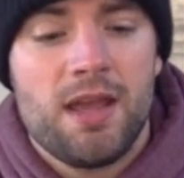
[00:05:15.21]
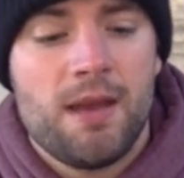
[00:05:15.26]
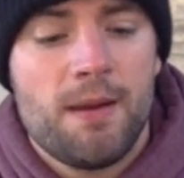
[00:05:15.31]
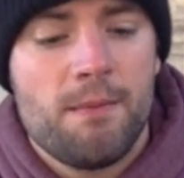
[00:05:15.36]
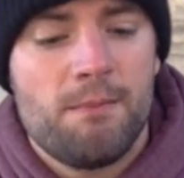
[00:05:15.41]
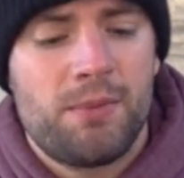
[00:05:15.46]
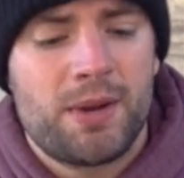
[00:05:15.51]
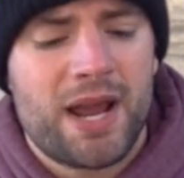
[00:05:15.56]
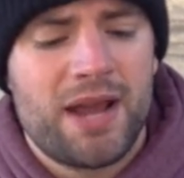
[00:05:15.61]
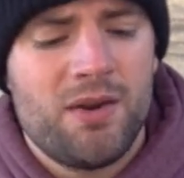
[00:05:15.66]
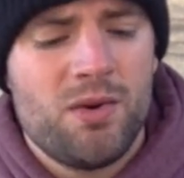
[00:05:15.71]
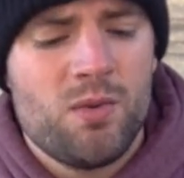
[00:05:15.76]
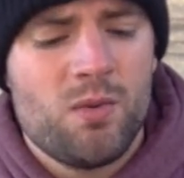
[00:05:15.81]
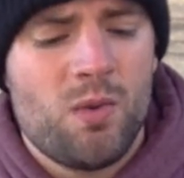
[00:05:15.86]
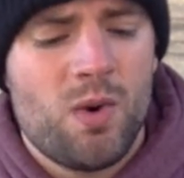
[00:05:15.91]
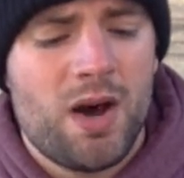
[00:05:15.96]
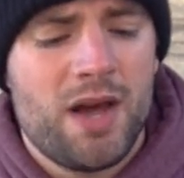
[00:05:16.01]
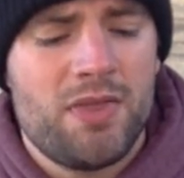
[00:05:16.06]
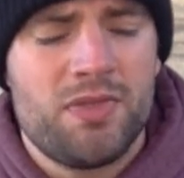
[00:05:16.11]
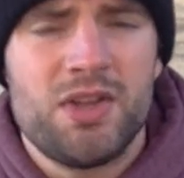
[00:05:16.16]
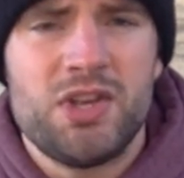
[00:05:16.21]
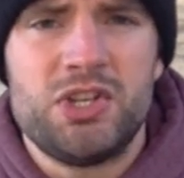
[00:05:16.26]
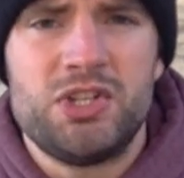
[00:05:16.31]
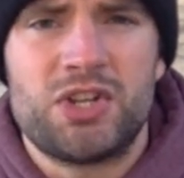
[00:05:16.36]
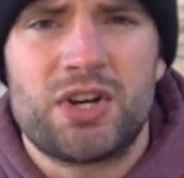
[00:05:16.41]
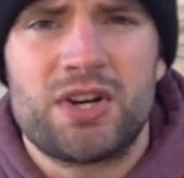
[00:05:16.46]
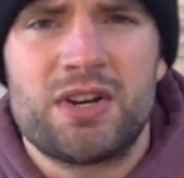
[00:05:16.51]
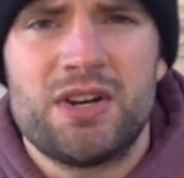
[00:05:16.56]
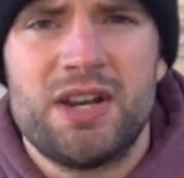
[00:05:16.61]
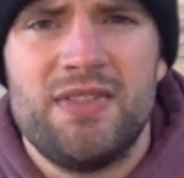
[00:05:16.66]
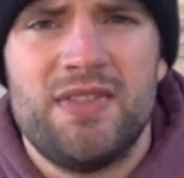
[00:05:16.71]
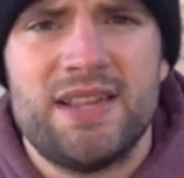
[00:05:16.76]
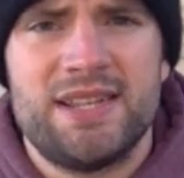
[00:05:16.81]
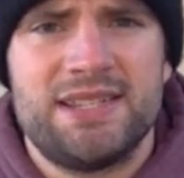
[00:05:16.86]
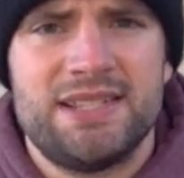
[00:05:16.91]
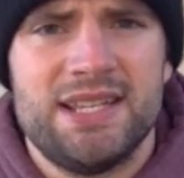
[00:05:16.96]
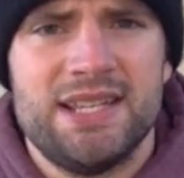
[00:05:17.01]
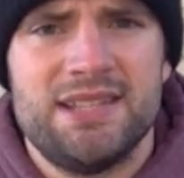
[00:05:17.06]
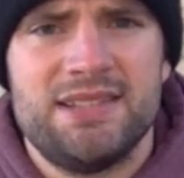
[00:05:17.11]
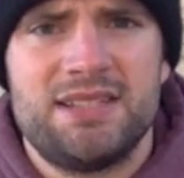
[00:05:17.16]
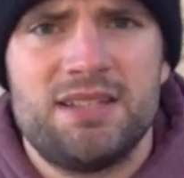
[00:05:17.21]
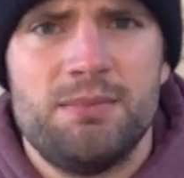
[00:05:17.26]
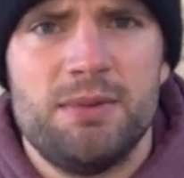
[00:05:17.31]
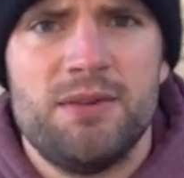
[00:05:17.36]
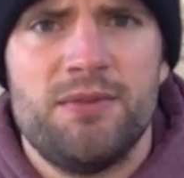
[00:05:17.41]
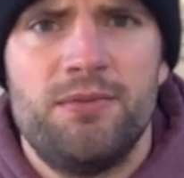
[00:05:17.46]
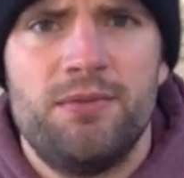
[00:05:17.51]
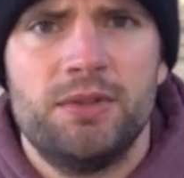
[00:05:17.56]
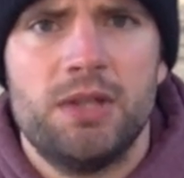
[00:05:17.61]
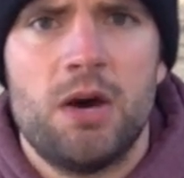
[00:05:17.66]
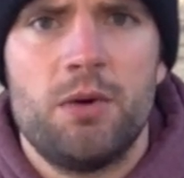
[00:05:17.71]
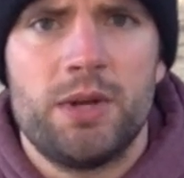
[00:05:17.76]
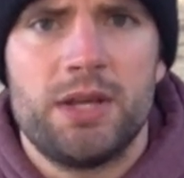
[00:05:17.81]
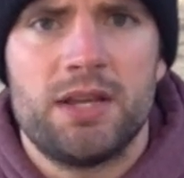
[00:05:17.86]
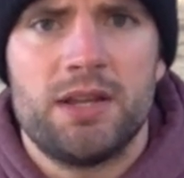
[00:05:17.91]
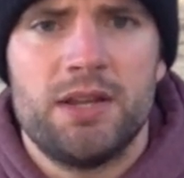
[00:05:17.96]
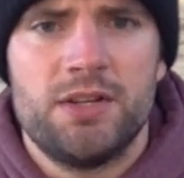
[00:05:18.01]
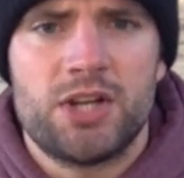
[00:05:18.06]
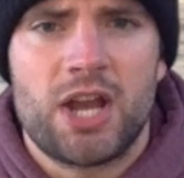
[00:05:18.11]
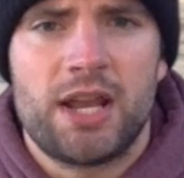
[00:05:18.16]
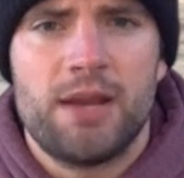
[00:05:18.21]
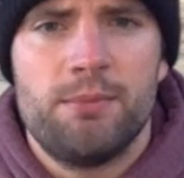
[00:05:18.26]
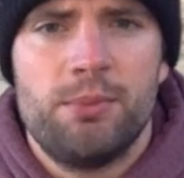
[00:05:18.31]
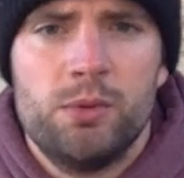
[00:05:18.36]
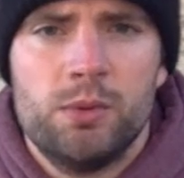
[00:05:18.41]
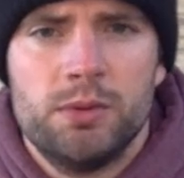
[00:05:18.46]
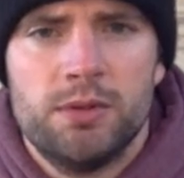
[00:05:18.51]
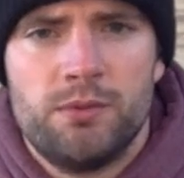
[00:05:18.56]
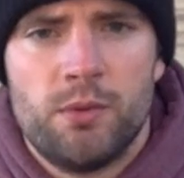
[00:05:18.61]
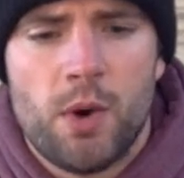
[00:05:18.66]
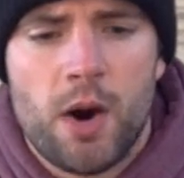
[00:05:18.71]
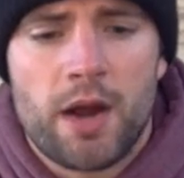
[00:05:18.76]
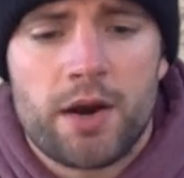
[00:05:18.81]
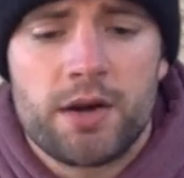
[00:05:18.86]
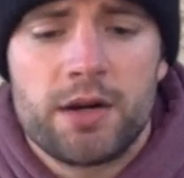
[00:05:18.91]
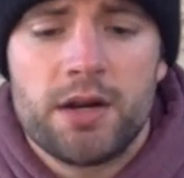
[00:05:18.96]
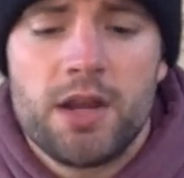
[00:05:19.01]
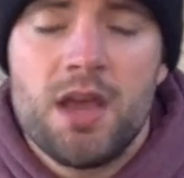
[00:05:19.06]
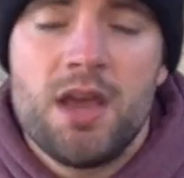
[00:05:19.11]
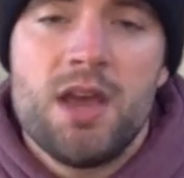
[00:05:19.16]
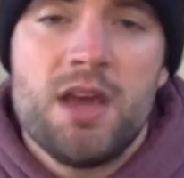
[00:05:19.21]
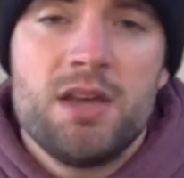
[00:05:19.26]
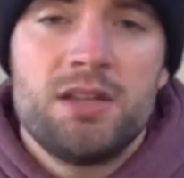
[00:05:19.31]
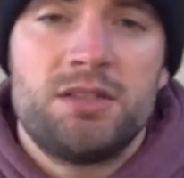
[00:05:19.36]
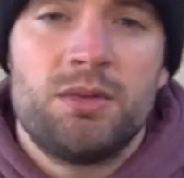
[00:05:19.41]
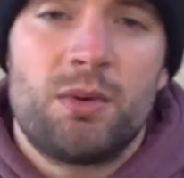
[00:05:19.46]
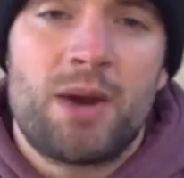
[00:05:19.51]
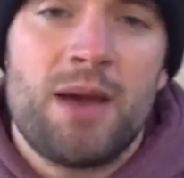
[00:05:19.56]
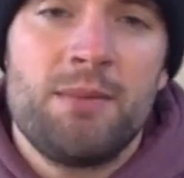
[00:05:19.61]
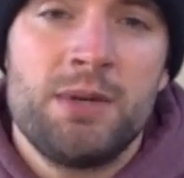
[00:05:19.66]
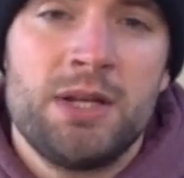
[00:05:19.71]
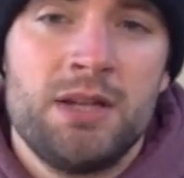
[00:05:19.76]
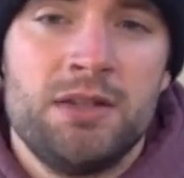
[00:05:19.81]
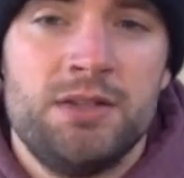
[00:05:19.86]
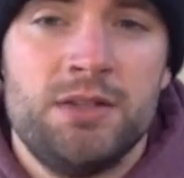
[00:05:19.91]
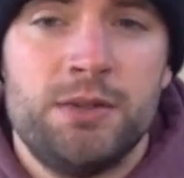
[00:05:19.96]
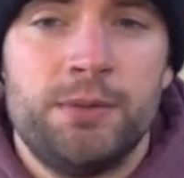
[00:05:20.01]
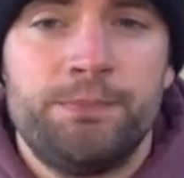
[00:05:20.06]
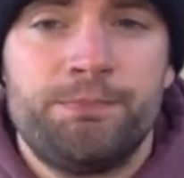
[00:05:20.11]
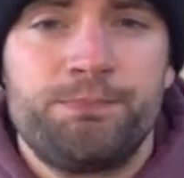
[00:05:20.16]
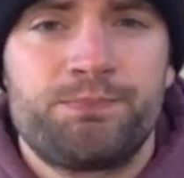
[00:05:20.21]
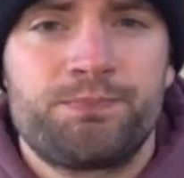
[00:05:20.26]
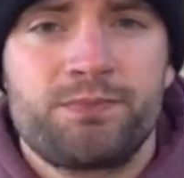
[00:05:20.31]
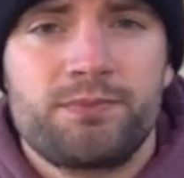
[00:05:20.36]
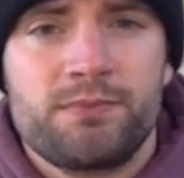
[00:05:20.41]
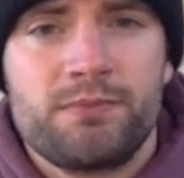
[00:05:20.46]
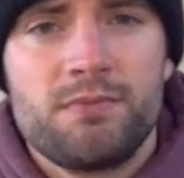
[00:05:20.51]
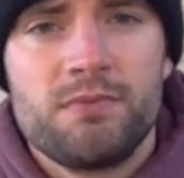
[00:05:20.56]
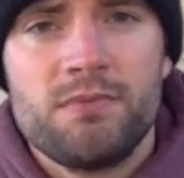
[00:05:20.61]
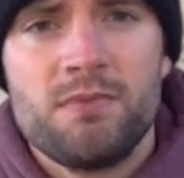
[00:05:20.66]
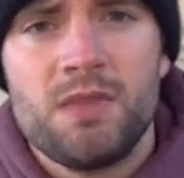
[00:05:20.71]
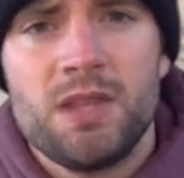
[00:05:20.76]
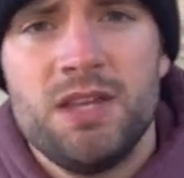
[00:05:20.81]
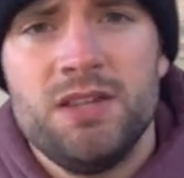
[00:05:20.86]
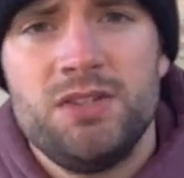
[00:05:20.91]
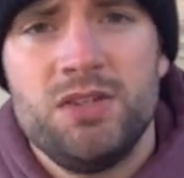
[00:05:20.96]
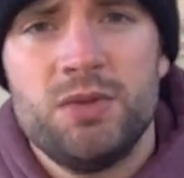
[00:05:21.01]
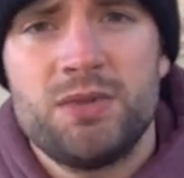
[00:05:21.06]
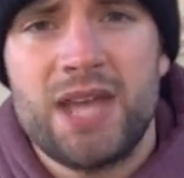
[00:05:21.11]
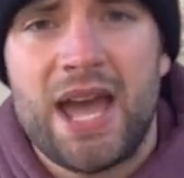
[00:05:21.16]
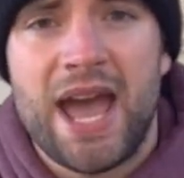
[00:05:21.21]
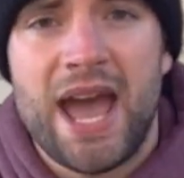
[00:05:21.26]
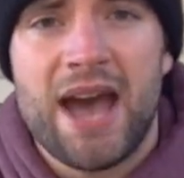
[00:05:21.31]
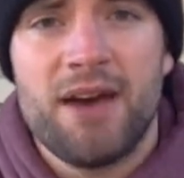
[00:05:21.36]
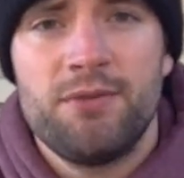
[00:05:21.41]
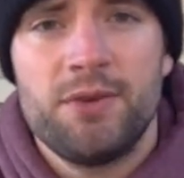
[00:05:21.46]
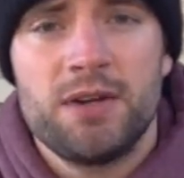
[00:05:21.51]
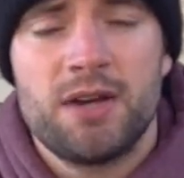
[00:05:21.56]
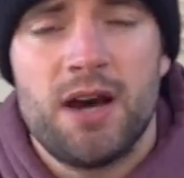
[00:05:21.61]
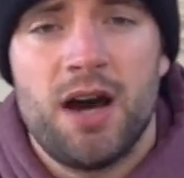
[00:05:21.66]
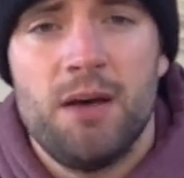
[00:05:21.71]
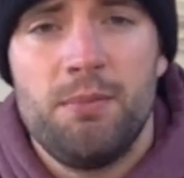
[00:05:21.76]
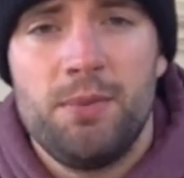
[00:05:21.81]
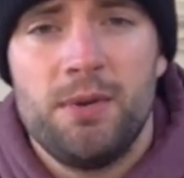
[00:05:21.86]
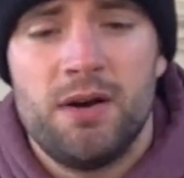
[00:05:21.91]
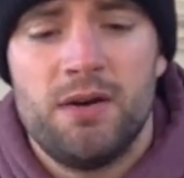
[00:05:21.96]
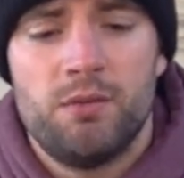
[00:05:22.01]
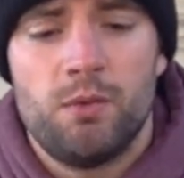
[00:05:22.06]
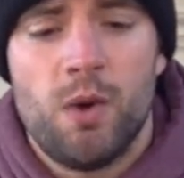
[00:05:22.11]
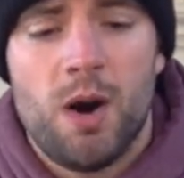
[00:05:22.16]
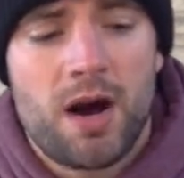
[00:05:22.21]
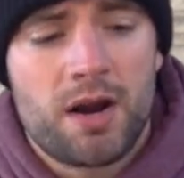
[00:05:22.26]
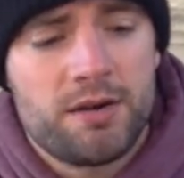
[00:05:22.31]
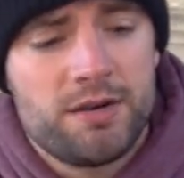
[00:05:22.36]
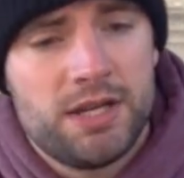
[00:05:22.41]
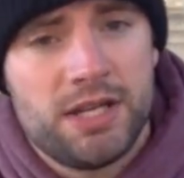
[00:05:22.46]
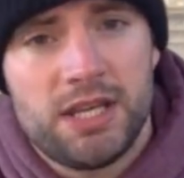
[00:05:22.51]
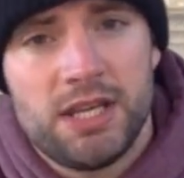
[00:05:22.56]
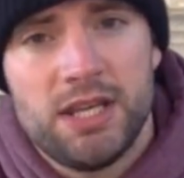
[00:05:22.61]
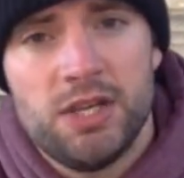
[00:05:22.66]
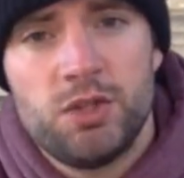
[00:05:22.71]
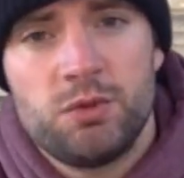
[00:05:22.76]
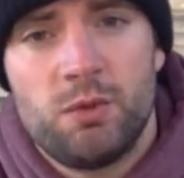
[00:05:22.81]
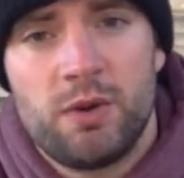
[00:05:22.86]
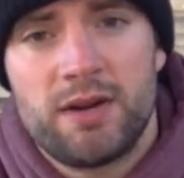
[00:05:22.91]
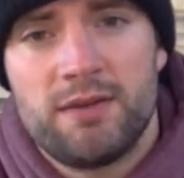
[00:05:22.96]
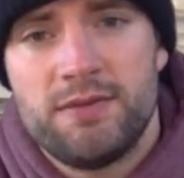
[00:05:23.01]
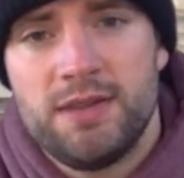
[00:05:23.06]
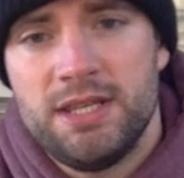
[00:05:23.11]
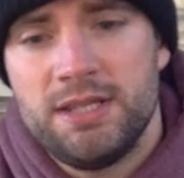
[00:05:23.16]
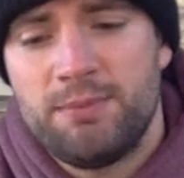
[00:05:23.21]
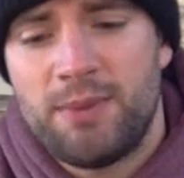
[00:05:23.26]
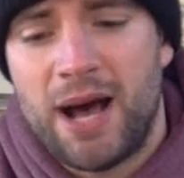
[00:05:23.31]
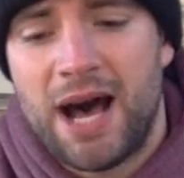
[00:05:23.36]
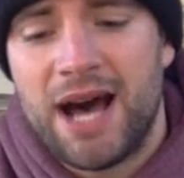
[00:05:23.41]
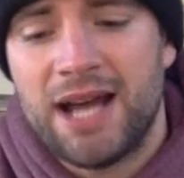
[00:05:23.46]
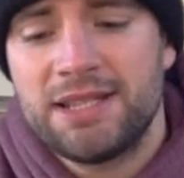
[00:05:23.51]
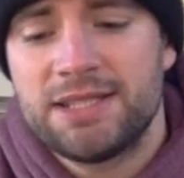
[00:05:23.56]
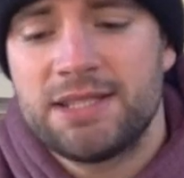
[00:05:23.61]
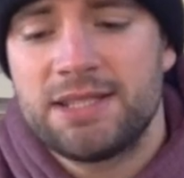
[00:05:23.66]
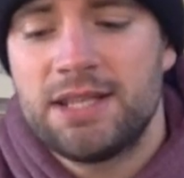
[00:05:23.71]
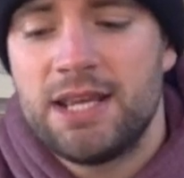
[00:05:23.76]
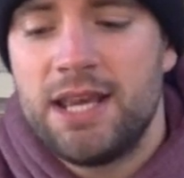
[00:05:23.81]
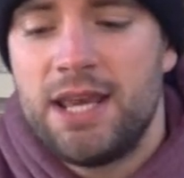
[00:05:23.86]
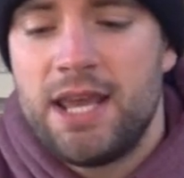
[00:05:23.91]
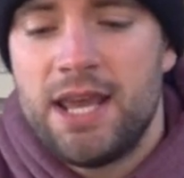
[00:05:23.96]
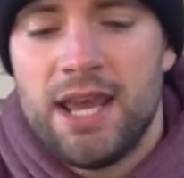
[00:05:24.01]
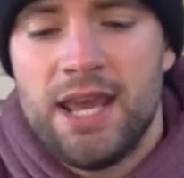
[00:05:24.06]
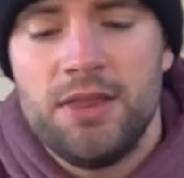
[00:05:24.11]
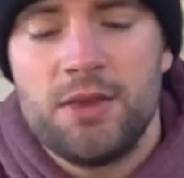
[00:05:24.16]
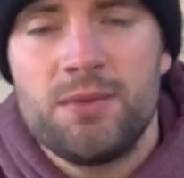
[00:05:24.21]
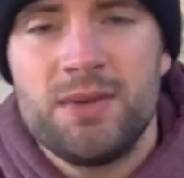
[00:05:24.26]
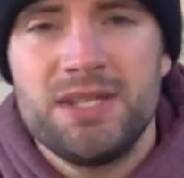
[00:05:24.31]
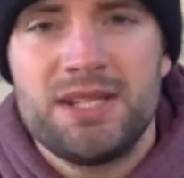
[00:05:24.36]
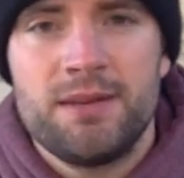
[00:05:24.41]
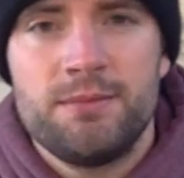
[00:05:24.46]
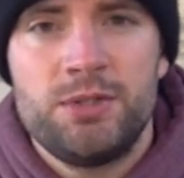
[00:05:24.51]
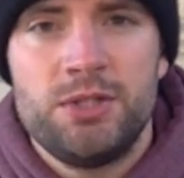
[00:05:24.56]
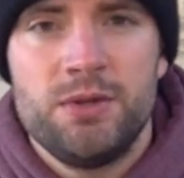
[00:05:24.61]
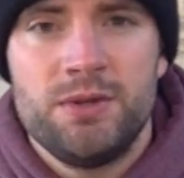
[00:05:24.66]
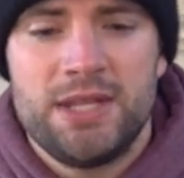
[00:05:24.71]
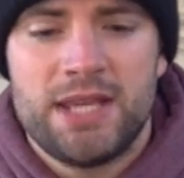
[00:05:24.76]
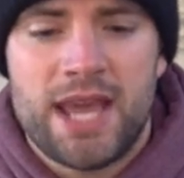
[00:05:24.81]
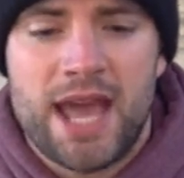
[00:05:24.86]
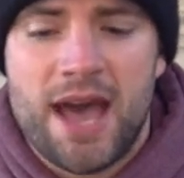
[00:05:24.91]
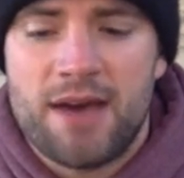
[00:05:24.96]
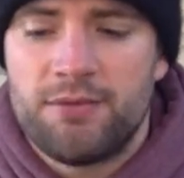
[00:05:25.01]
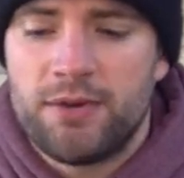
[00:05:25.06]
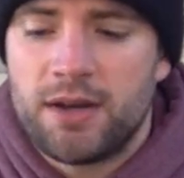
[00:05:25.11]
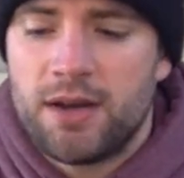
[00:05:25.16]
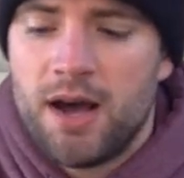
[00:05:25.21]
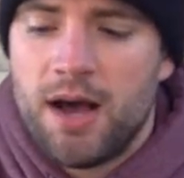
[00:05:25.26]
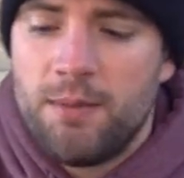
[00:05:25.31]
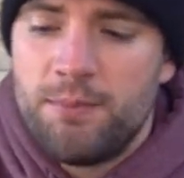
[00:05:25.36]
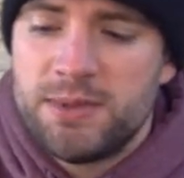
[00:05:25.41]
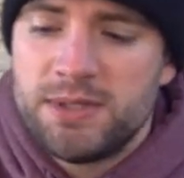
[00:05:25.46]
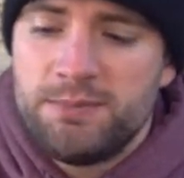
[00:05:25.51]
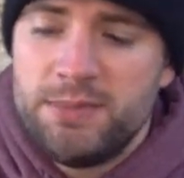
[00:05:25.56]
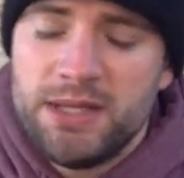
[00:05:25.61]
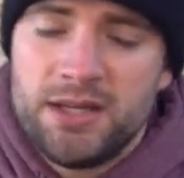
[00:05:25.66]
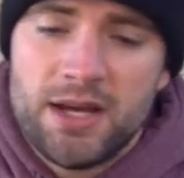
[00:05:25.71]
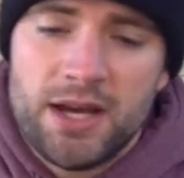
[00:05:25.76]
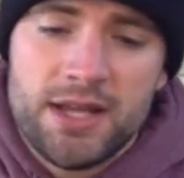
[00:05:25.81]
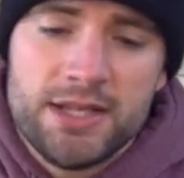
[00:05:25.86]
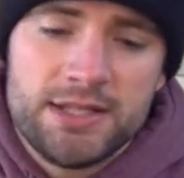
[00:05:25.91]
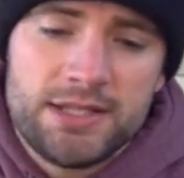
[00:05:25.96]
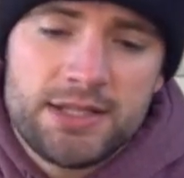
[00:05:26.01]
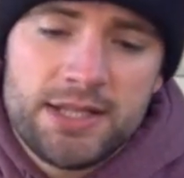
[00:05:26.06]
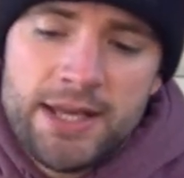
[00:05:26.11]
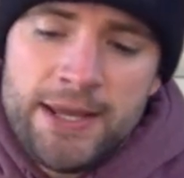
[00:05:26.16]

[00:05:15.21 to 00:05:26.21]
but I don't want the dirt and the seeds to be floating in a giant pool of water. So what I'm going to do is use half a cup of water in each one of these pots. And the reason I'm choosing half a cup is because